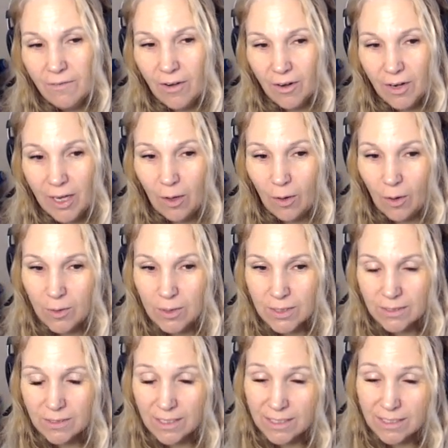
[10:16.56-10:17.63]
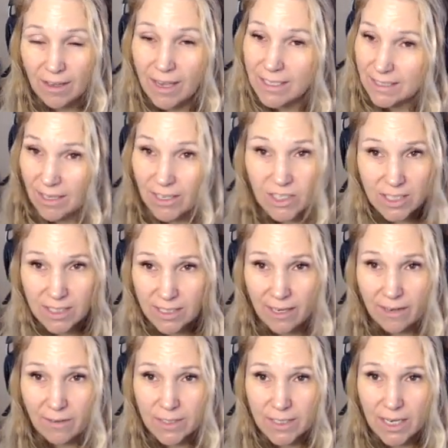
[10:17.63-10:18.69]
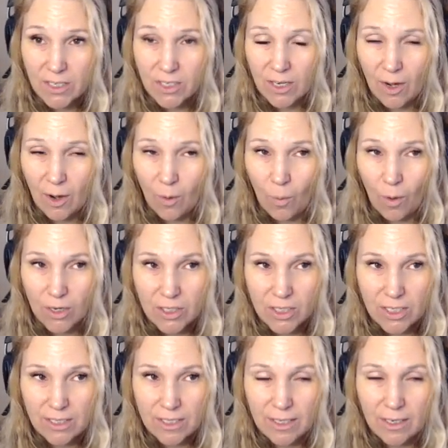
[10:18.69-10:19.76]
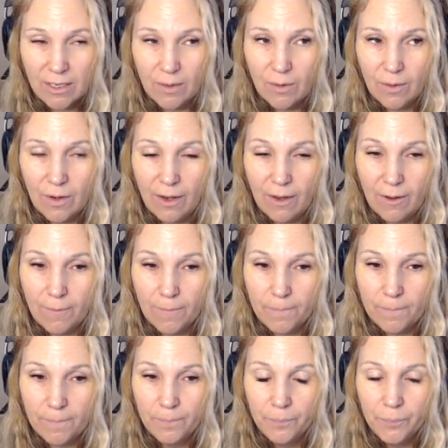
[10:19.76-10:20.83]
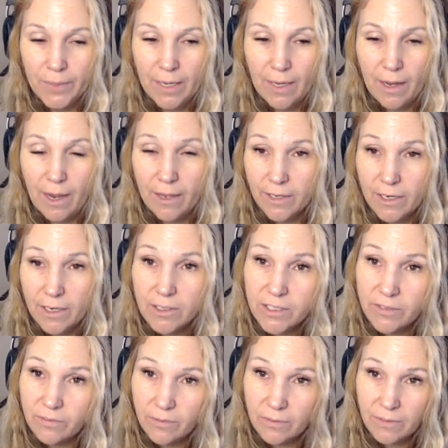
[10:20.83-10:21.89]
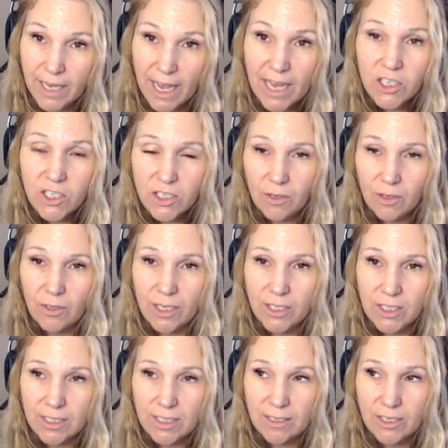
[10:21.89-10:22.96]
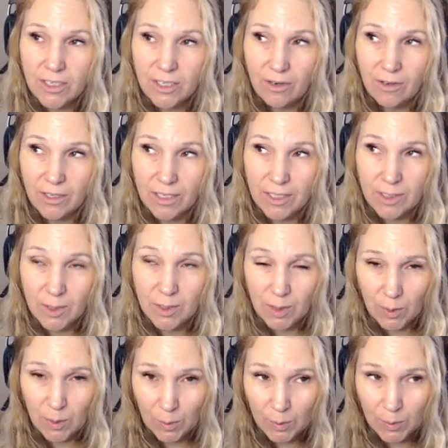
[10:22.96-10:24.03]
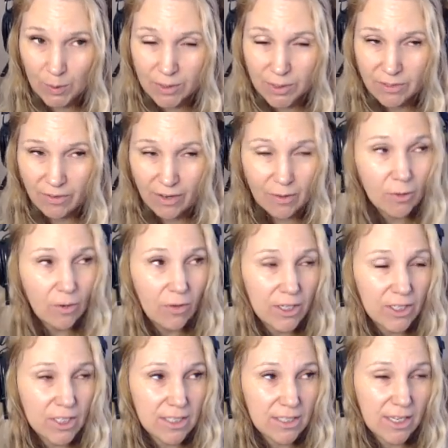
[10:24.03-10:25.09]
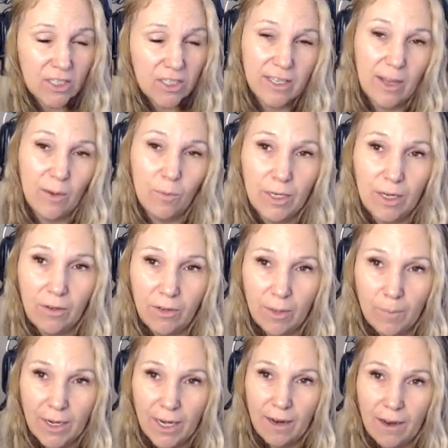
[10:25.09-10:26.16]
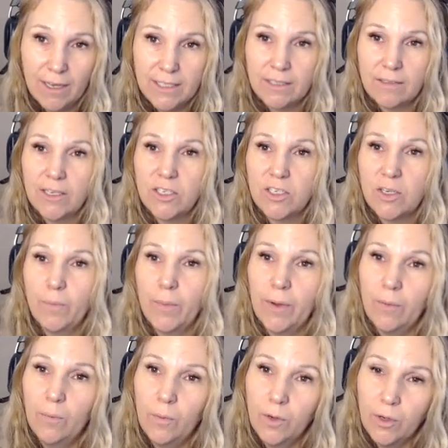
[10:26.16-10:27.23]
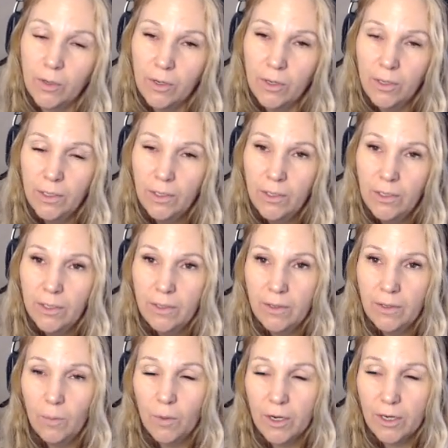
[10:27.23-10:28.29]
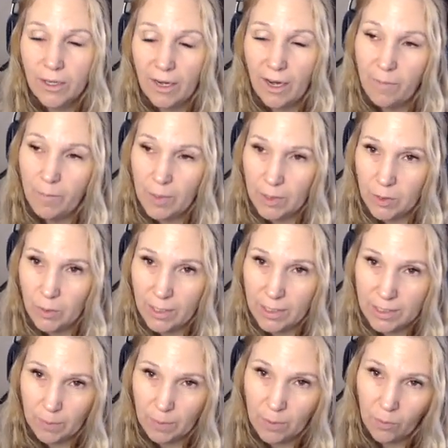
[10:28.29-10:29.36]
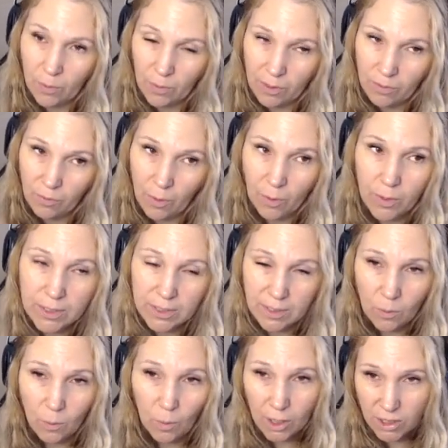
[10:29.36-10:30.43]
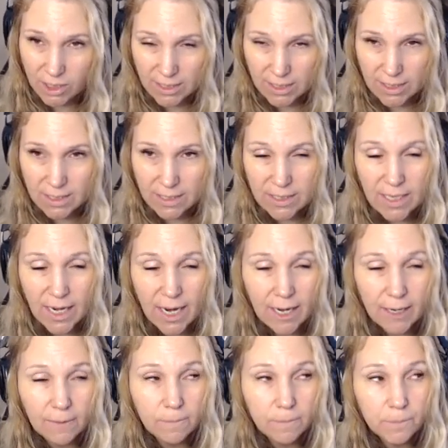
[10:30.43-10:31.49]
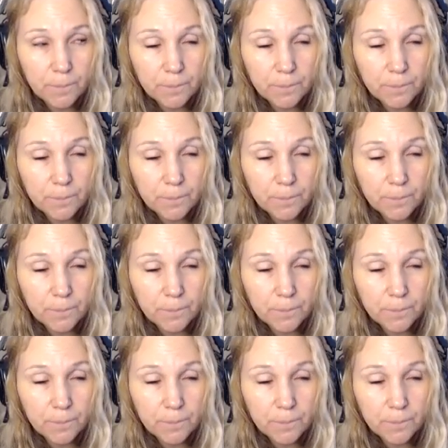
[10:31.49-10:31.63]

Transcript: very close, this last legislative session in Washington. And there's national legislation on this too. There's federal legislation that would eliminate isolation, but the work that I've been doing has been really focused in Washington State.